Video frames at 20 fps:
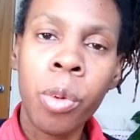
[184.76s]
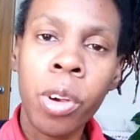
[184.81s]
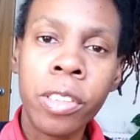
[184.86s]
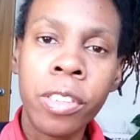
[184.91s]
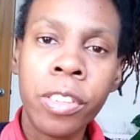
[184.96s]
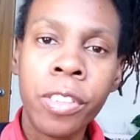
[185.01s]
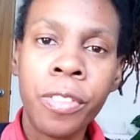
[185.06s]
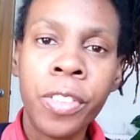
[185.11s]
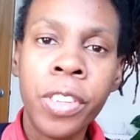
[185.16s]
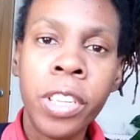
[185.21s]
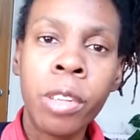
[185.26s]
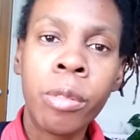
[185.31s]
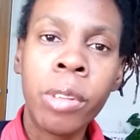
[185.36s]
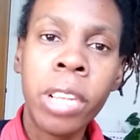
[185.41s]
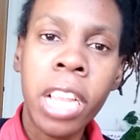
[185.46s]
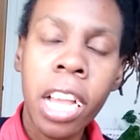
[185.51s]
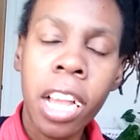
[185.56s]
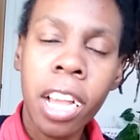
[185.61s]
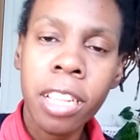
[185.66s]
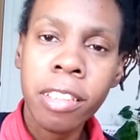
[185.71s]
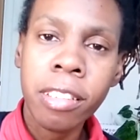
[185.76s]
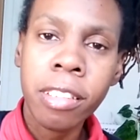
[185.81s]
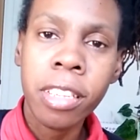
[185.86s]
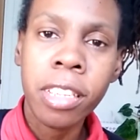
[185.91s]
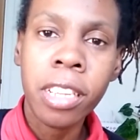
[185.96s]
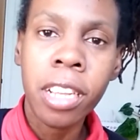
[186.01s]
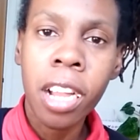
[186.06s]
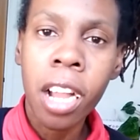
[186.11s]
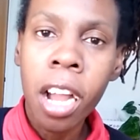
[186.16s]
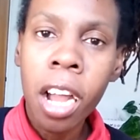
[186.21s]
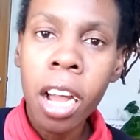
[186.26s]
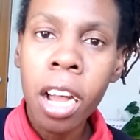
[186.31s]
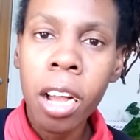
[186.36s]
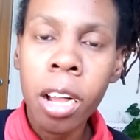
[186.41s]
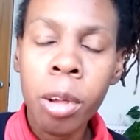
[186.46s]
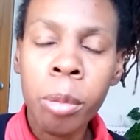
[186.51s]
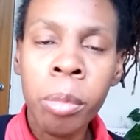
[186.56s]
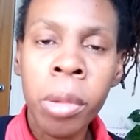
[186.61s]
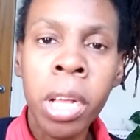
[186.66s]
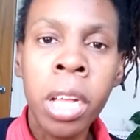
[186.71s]
one to feel relaxed and
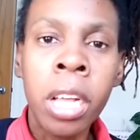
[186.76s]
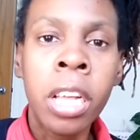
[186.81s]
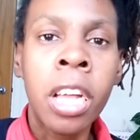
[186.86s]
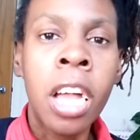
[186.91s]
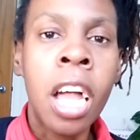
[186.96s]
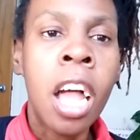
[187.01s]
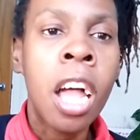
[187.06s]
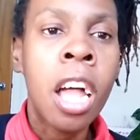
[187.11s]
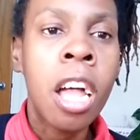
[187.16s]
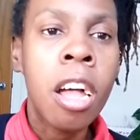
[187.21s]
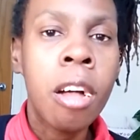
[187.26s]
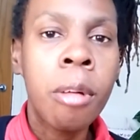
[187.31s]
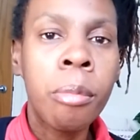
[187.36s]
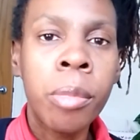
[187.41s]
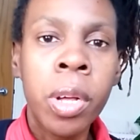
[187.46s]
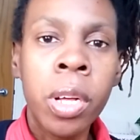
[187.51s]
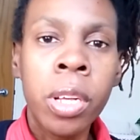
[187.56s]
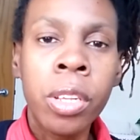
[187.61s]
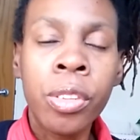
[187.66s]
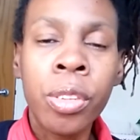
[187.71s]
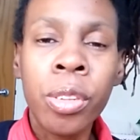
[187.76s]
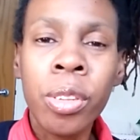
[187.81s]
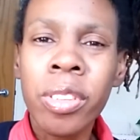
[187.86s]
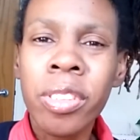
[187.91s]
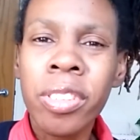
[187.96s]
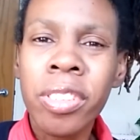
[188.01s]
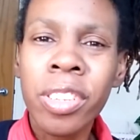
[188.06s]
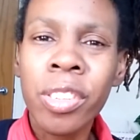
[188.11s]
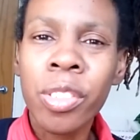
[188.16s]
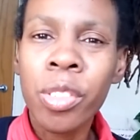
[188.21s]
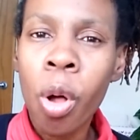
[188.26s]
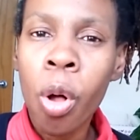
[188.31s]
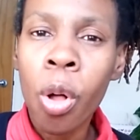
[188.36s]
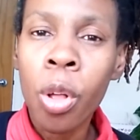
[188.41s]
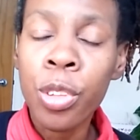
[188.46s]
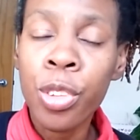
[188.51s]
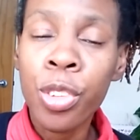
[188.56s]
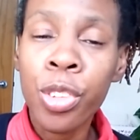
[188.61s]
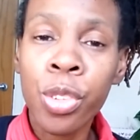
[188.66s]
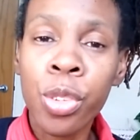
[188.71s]
calm, Tulsi is
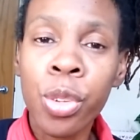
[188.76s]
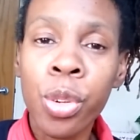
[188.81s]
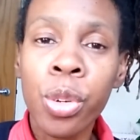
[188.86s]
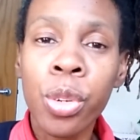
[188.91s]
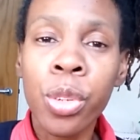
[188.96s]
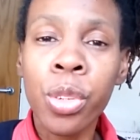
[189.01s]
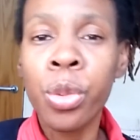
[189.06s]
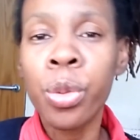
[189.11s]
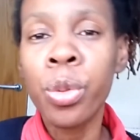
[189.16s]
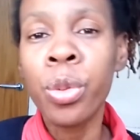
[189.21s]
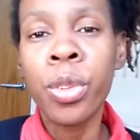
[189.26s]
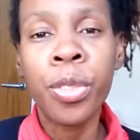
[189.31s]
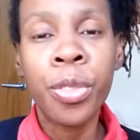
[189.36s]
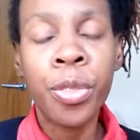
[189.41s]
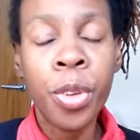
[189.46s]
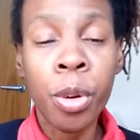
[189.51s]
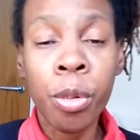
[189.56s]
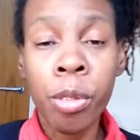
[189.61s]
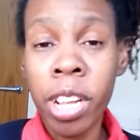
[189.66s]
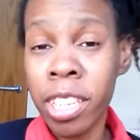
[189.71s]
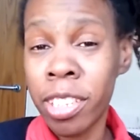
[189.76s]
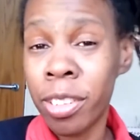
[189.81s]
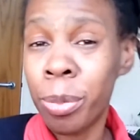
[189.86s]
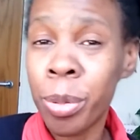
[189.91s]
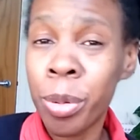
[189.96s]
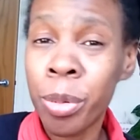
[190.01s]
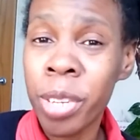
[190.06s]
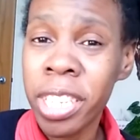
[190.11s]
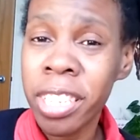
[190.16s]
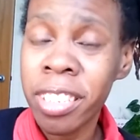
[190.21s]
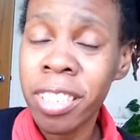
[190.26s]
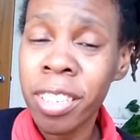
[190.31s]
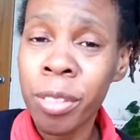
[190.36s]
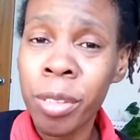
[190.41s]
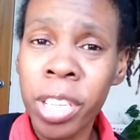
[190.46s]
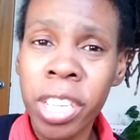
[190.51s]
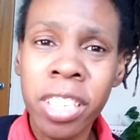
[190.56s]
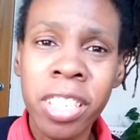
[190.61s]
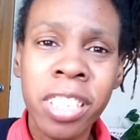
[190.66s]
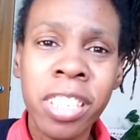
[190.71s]
also used for
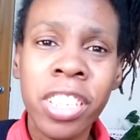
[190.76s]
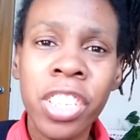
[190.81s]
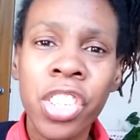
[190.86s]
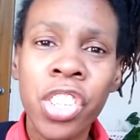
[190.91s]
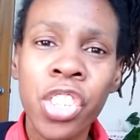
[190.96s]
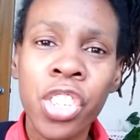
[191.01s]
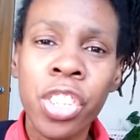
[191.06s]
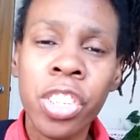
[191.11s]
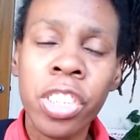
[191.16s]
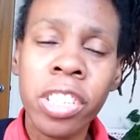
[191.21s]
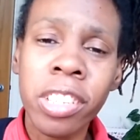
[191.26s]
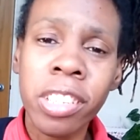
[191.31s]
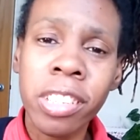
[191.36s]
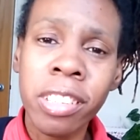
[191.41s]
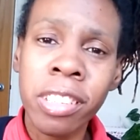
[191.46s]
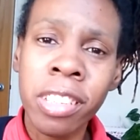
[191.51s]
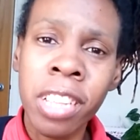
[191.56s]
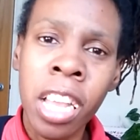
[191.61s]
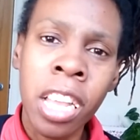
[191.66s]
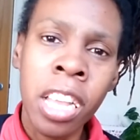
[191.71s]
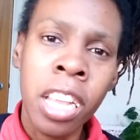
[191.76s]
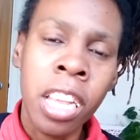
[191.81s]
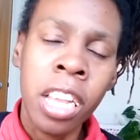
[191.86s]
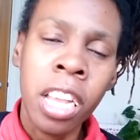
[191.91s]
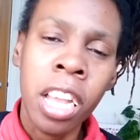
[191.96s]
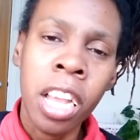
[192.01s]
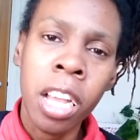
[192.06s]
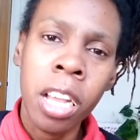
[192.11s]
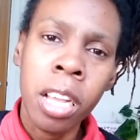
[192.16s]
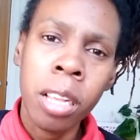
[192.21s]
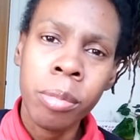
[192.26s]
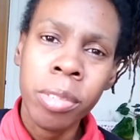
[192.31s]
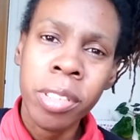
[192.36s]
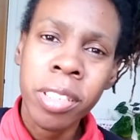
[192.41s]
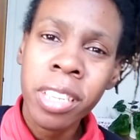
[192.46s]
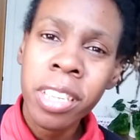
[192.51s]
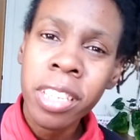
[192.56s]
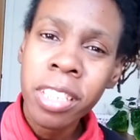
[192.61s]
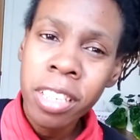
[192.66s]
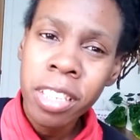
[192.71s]
respiratory conditions,
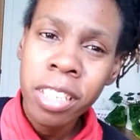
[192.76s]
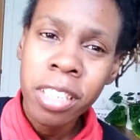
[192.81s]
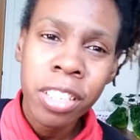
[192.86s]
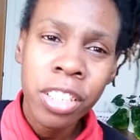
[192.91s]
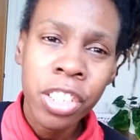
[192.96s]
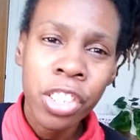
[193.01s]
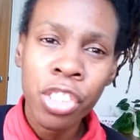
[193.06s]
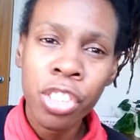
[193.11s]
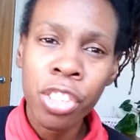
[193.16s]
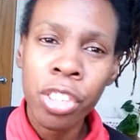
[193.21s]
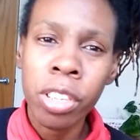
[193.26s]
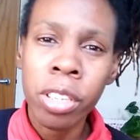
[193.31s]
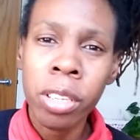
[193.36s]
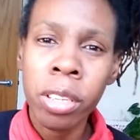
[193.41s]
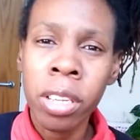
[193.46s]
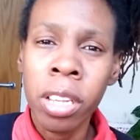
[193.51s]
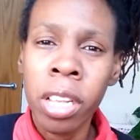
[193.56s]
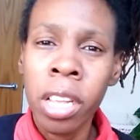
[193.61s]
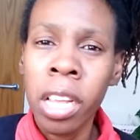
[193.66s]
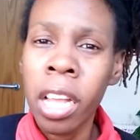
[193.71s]
skin condition,